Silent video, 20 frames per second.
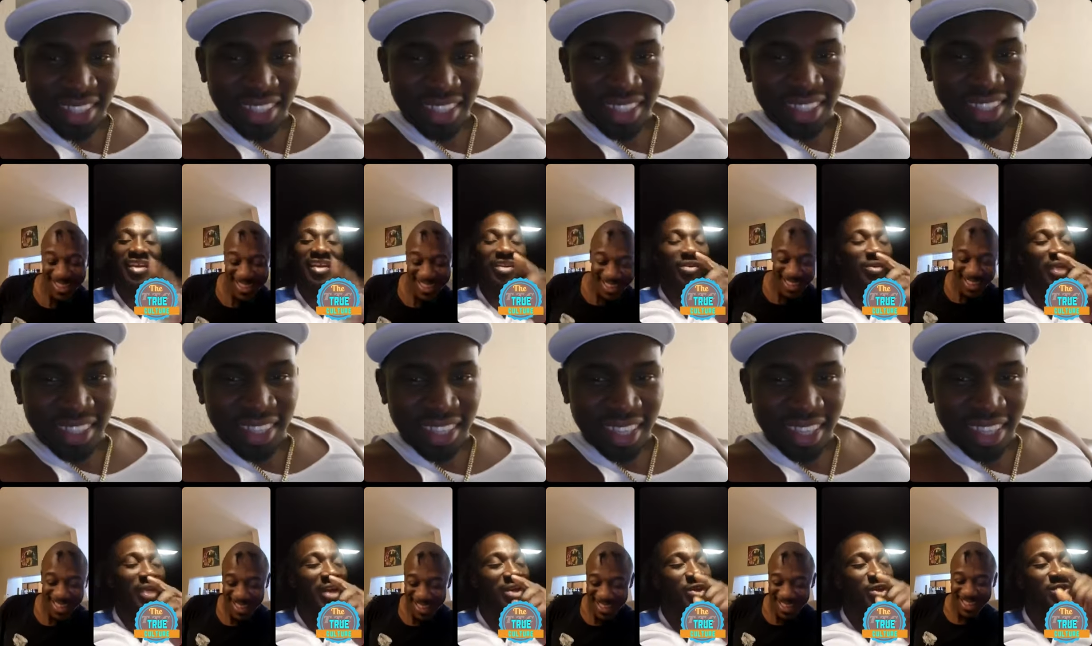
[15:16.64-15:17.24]
Speaker 1: Where
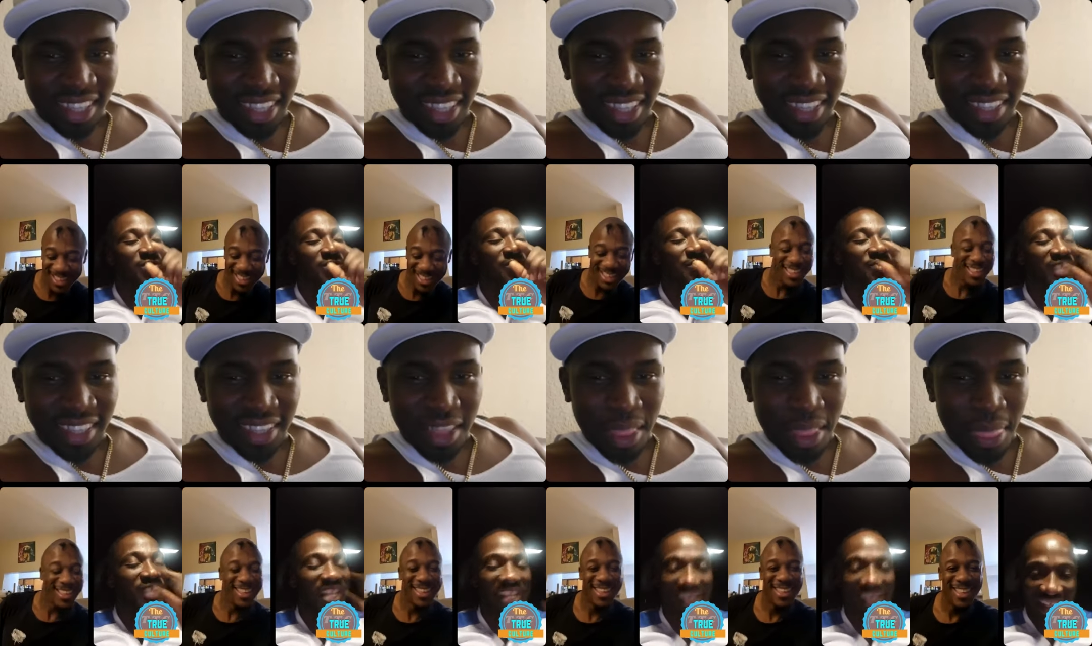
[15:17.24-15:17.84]
you
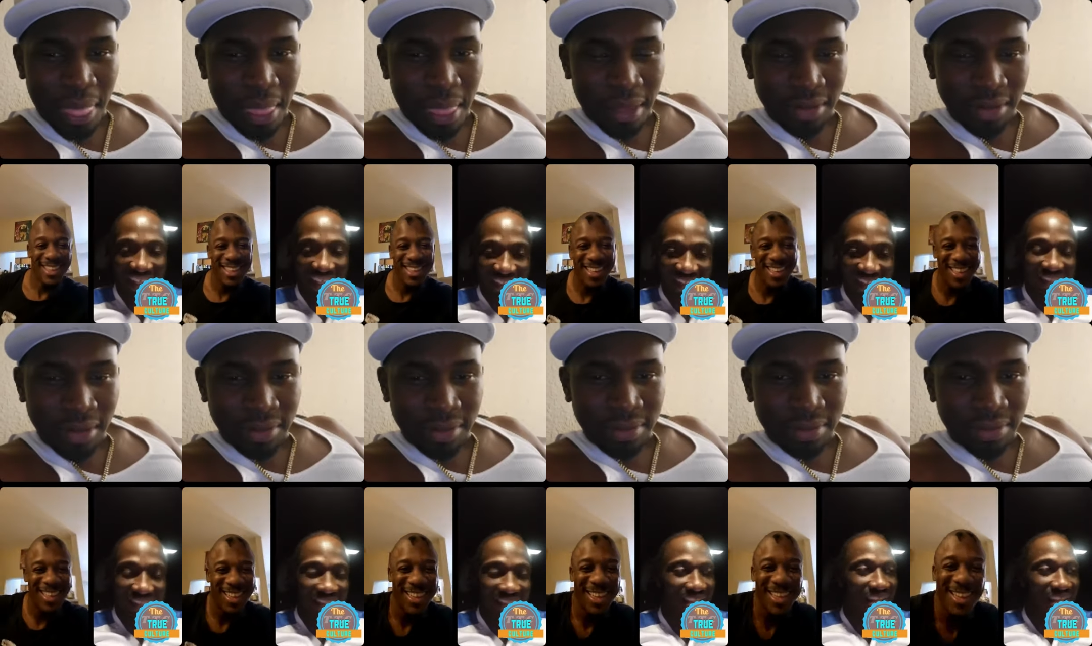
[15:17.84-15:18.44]
feel it.
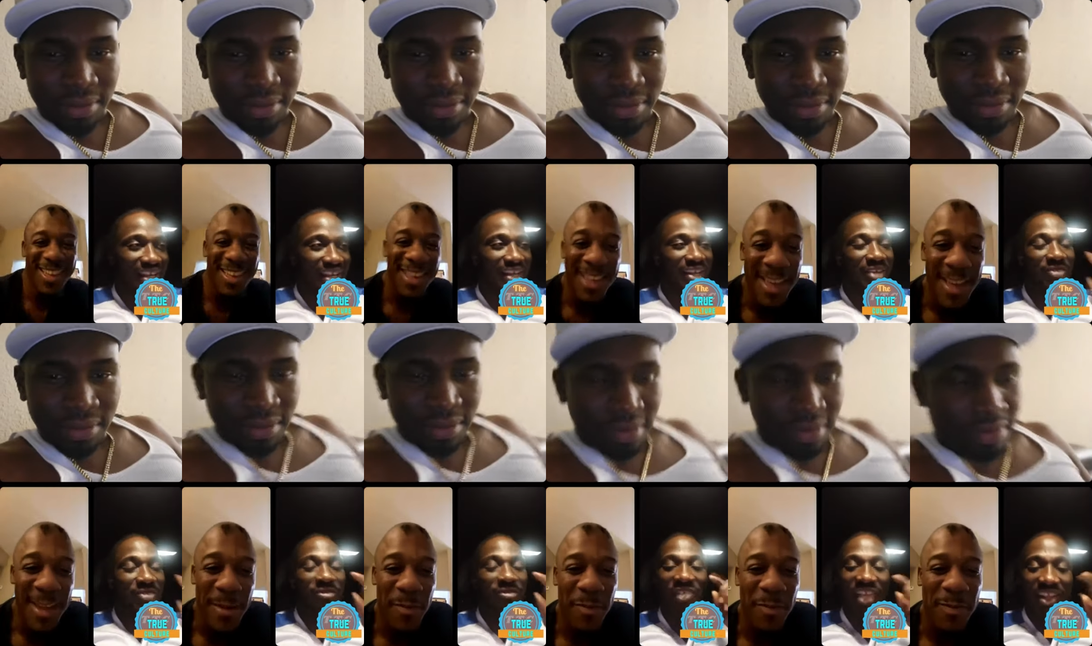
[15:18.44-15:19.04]

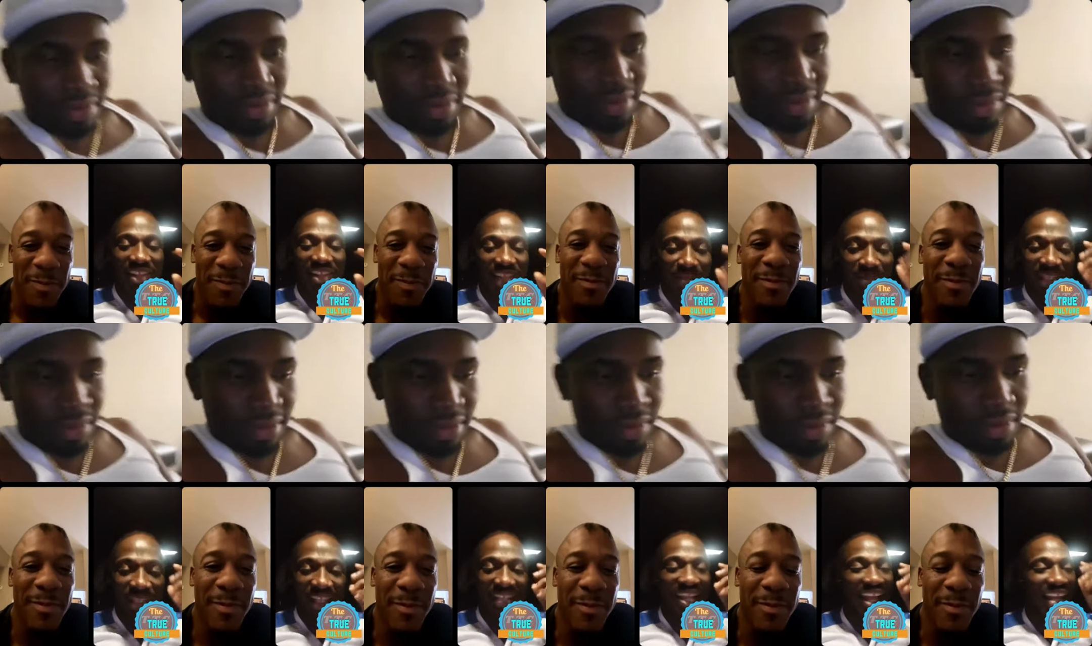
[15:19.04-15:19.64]
Feed them
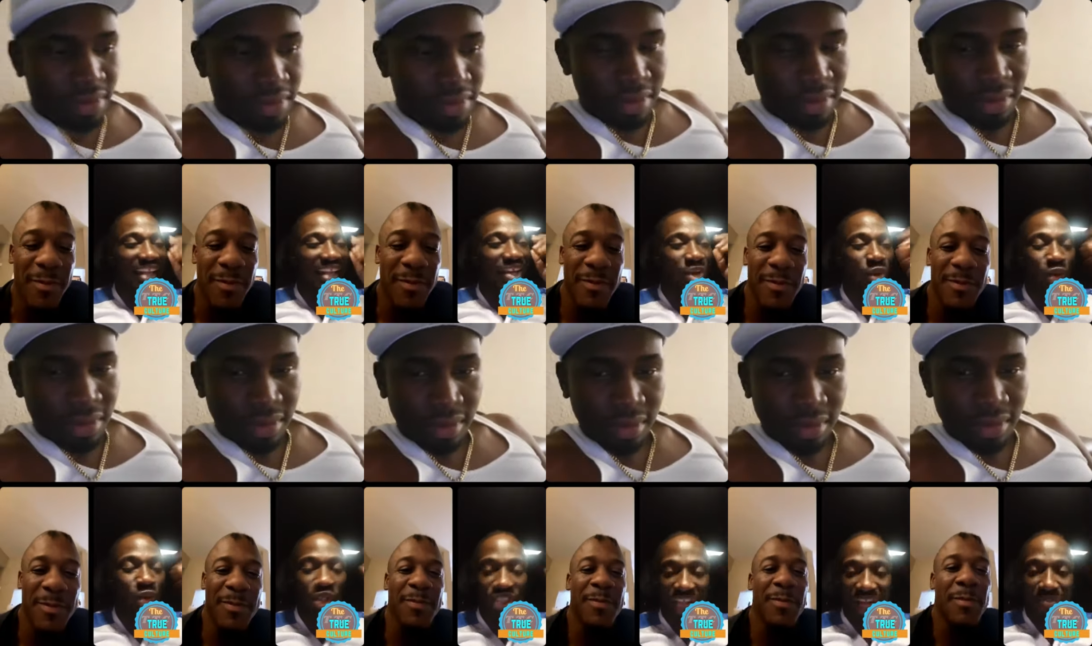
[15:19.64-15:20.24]
thing that
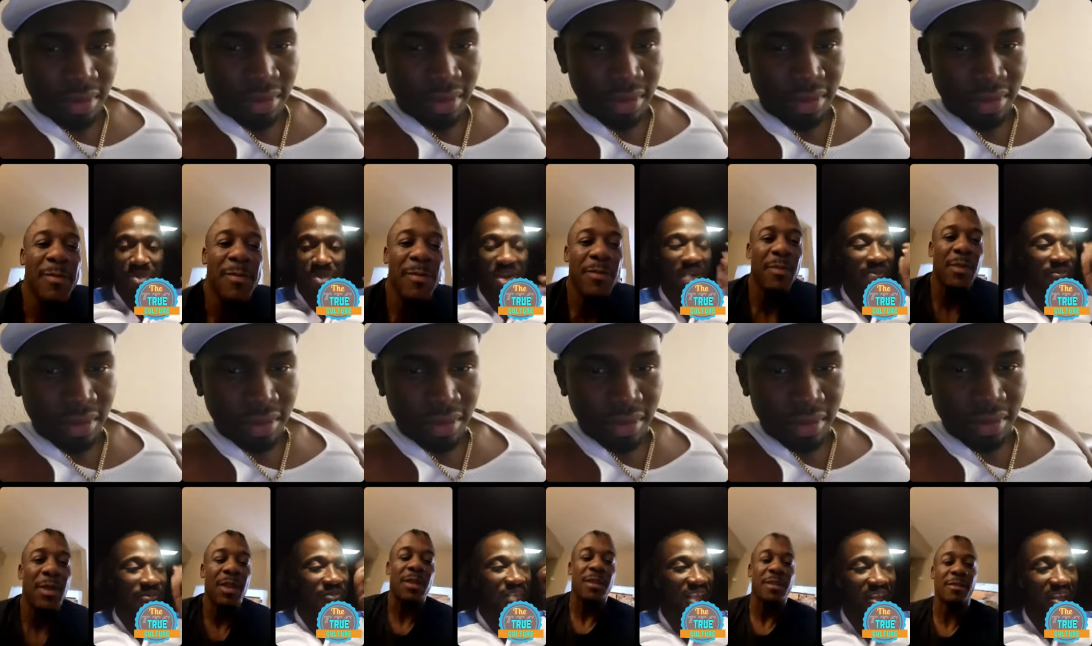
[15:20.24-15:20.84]
illusion,
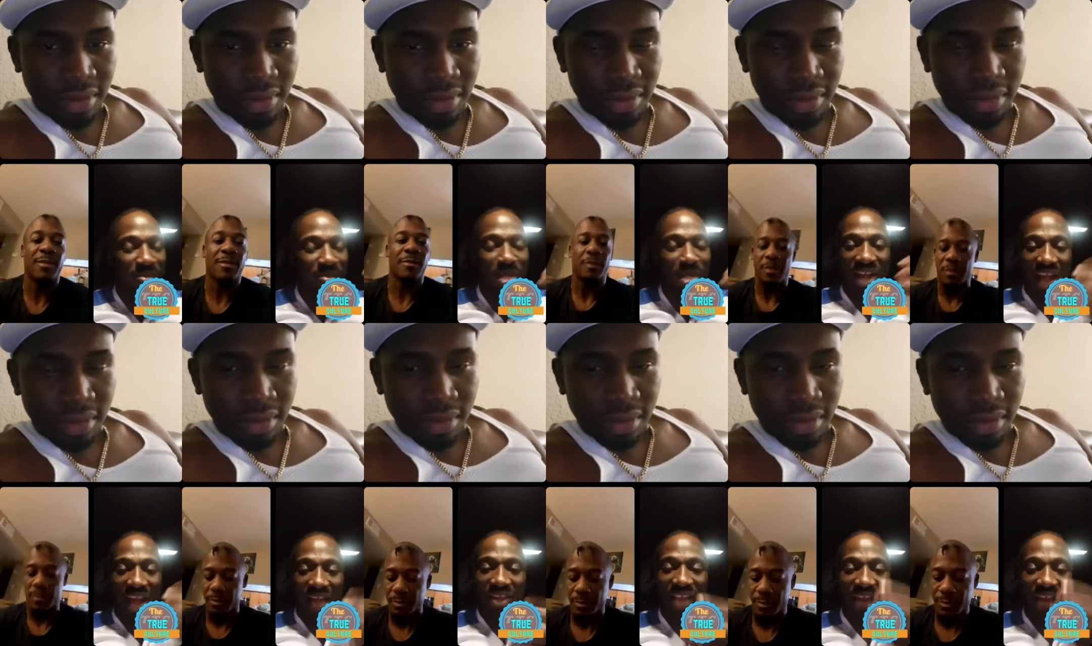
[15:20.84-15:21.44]
brother.
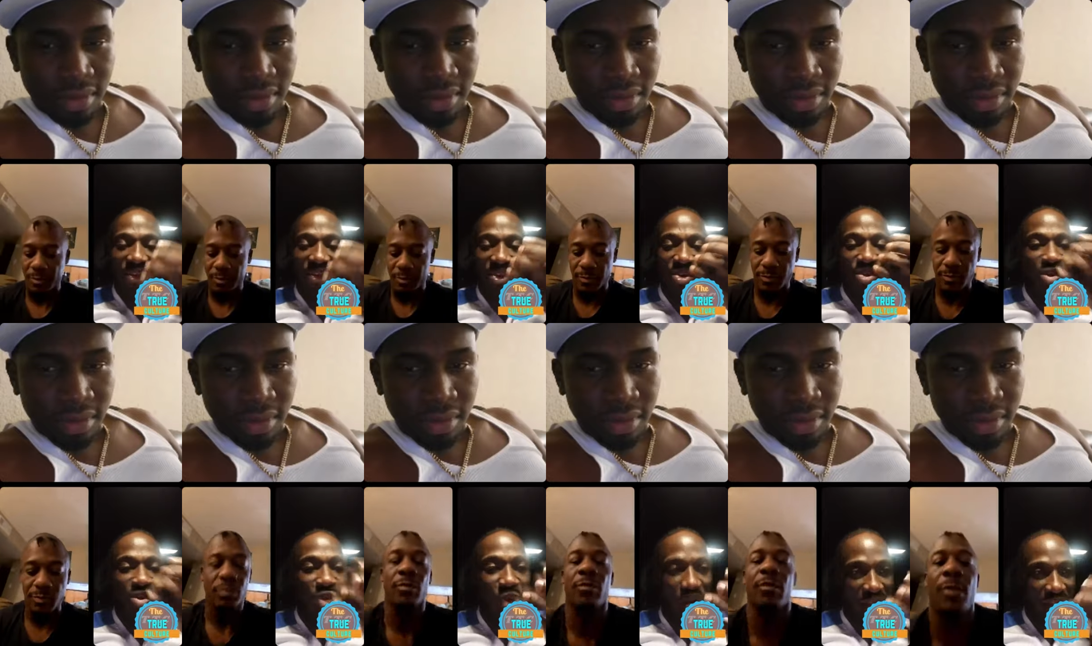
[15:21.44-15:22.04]
You have to
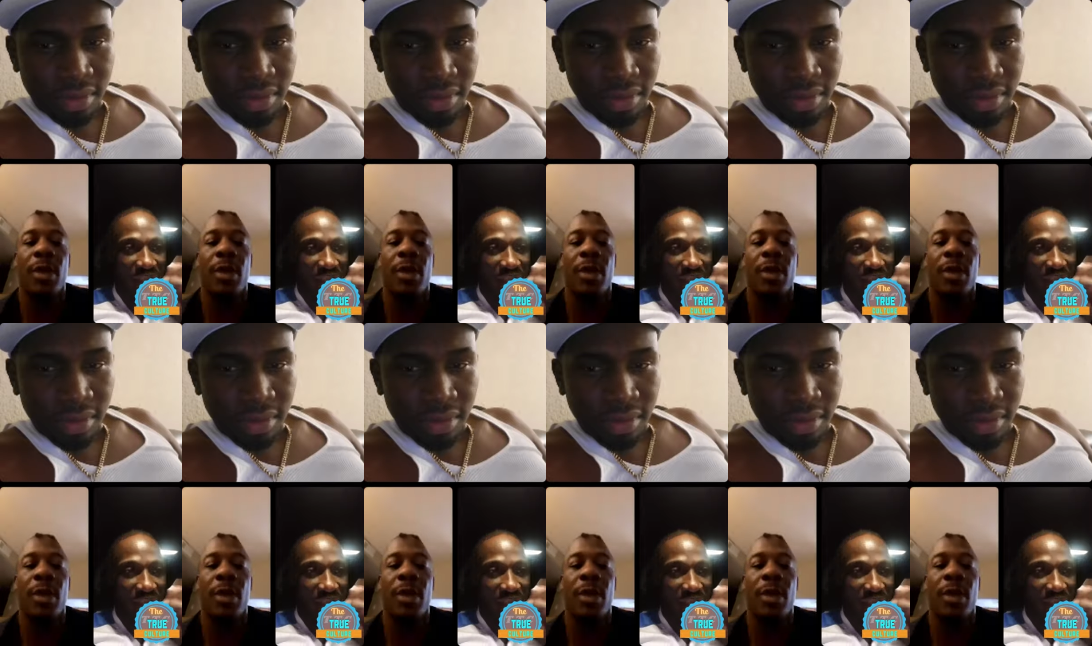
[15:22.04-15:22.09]
know.